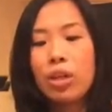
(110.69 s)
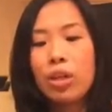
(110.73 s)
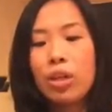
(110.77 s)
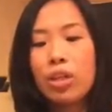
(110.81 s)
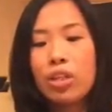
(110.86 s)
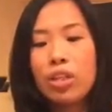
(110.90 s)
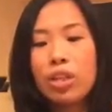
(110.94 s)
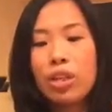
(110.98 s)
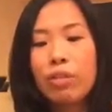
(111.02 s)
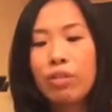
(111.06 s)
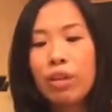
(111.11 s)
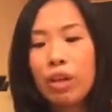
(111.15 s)

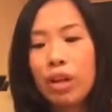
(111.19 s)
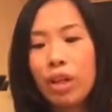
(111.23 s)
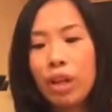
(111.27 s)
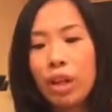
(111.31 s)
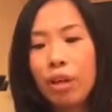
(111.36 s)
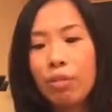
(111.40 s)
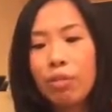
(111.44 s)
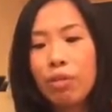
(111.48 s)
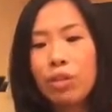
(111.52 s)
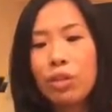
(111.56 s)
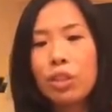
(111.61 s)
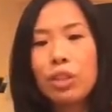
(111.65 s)
So you've got a
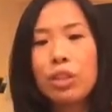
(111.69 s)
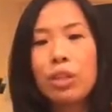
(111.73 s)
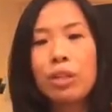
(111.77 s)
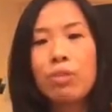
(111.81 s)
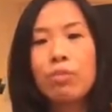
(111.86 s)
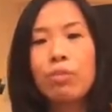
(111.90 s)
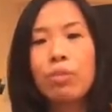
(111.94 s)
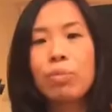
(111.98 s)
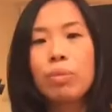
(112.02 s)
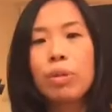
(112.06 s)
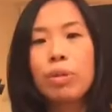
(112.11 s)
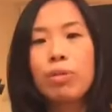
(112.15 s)
lot of cushioning
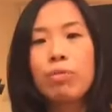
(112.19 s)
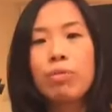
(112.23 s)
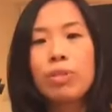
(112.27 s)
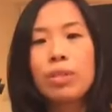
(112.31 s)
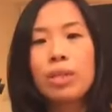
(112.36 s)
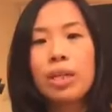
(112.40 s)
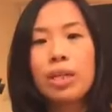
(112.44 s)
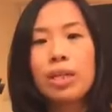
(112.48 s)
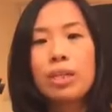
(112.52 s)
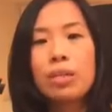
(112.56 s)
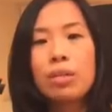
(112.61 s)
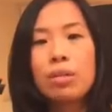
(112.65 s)
from the
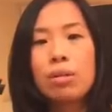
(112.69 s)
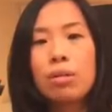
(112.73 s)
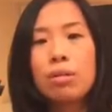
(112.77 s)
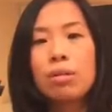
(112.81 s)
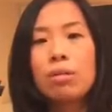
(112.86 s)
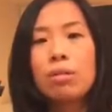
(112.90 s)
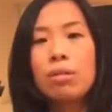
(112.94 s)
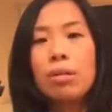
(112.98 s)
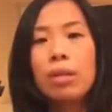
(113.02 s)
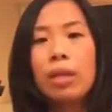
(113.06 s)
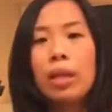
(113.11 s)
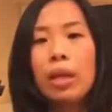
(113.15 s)
oversized
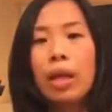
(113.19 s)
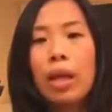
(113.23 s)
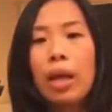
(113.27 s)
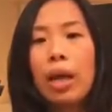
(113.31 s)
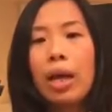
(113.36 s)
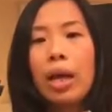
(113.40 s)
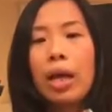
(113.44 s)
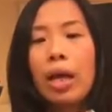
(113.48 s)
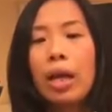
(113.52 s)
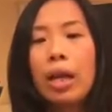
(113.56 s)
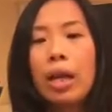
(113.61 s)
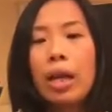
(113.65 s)
sole
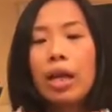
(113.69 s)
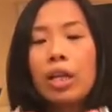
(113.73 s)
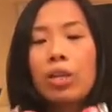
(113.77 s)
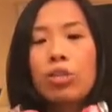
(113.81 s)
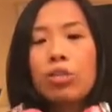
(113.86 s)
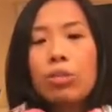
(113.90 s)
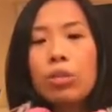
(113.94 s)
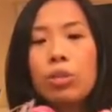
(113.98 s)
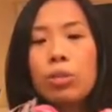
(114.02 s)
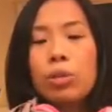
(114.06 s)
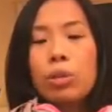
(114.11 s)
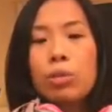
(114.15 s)
and
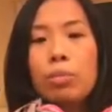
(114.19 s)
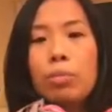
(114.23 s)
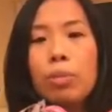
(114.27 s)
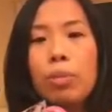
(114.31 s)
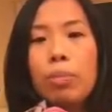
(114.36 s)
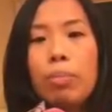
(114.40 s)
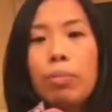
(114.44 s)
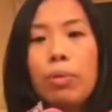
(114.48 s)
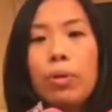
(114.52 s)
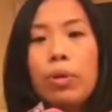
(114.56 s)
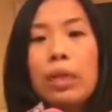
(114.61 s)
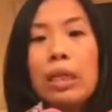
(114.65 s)
extra
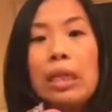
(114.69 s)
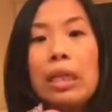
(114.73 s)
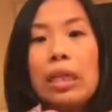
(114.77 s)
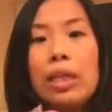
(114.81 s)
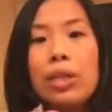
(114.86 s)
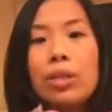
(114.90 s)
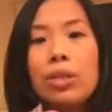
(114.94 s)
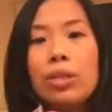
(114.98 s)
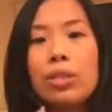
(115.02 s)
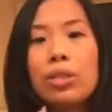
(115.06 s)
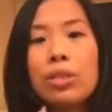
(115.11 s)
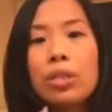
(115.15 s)

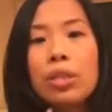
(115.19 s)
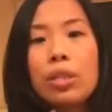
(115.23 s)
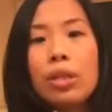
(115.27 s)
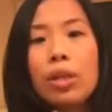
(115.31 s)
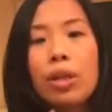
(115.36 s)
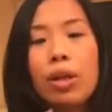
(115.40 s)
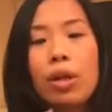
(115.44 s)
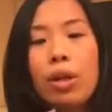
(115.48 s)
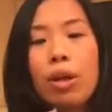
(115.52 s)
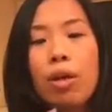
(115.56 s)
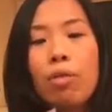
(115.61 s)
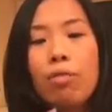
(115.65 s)
springiness
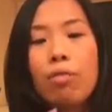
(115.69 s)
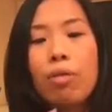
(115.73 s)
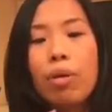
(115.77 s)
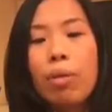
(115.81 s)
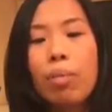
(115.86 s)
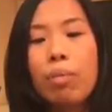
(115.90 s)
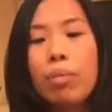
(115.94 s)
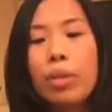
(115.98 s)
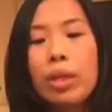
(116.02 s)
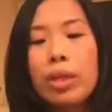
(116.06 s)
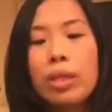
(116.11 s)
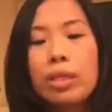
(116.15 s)

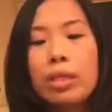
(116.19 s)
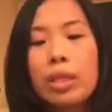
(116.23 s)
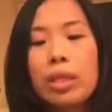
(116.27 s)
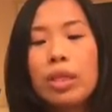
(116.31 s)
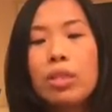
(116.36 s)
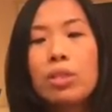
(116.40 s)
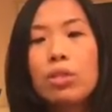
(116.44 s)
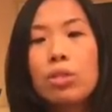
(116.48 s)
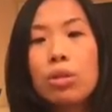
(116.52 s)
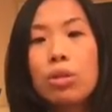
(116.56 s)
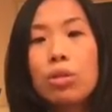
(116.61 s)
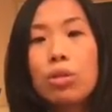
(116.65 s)
from this
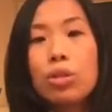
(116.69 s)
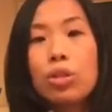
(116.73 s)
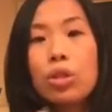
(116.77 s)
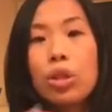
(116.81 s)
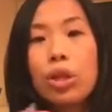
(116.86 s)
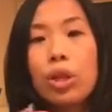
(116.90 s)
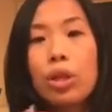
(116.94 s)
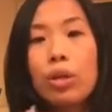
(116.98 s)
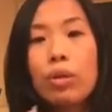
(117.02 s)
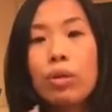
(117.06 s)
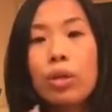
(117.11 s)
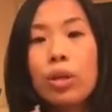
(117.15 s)
insole
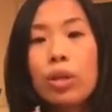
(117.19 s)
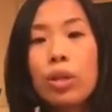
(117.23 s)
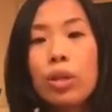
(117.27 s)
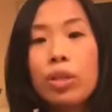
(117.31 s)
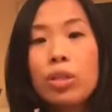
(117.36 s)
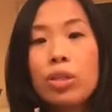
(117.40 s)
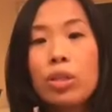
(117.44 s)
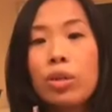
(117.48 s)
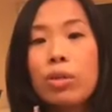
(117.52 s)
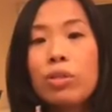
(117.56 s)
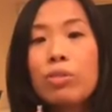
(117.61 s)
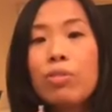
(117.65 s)
too.
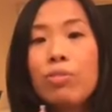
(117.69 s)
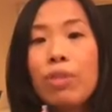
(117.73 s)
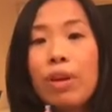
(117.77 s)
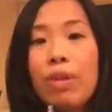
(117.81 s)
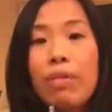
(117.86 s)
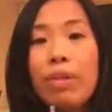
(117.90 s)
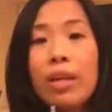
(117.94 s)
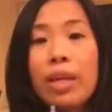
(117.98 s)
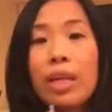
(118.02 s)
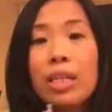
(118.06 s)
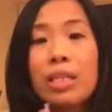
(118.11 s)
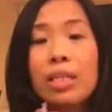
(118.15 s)
So it's a
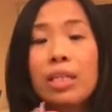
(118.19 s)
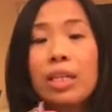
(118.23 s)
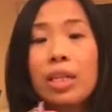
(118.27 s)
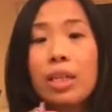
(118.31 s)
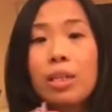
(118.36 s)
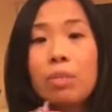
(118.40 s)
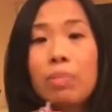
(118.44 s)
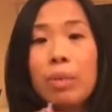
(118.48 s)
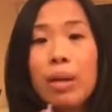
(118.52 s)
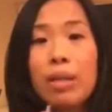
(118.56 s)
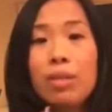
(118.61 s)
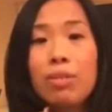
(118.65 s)
very, as you'd
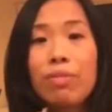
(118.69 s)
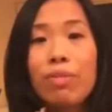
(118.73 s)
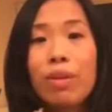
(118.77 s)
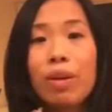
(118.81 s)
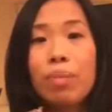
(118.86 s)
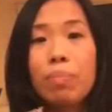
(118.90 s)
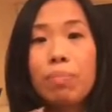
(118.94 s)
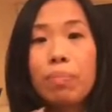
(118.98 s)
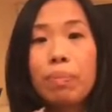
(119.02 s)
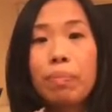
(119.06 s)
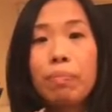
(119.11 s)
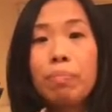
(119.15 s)
expect, a
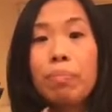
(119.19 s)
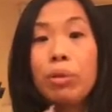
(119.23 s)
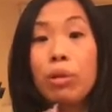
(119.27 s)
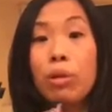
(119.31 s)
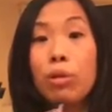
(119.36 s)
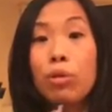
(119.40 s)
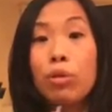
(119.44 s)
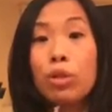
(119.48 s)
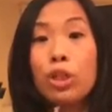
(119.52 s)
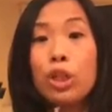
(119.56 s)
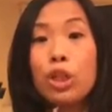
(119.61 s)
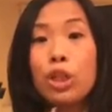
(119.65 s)
very
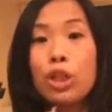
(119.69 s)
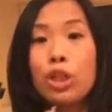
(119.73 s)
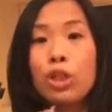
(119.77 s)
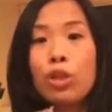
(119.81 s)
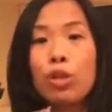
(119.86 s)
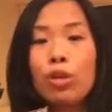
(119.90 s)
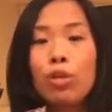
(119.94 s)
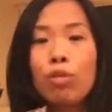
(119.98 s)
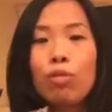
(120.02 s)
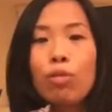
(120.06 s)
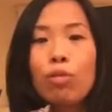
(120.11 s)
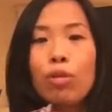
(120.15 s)
plush
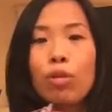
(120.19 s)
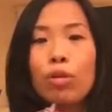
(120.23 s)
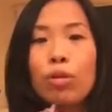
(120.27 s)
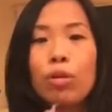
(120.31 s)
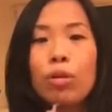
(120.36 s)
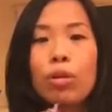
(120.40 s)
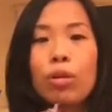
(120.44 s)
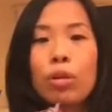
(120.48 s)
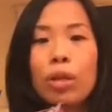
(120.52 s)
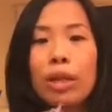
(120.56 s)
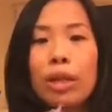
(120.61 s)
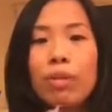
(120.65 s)
run,
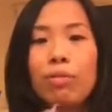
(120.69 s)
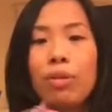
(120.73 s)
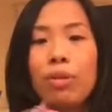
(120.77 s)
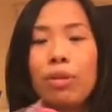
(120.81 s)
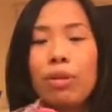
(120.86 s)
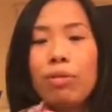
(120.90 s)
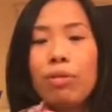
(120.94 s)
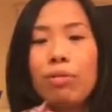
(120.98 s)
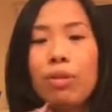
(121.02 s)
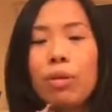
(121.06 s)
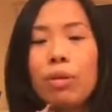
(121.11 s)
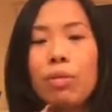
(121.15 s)
if
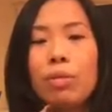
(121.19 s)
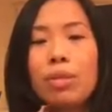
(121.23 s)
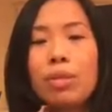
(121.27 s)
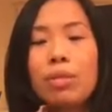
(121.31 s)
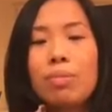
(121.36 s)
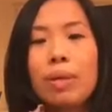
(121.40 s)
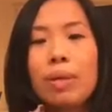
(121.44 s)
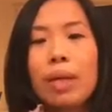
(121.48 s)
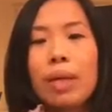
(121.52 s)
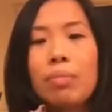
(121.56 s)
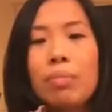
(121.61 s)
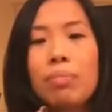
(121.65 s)
you know what
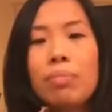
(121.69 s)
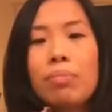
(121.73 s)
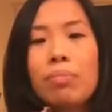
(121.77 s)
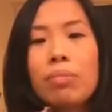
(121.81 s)
I mean.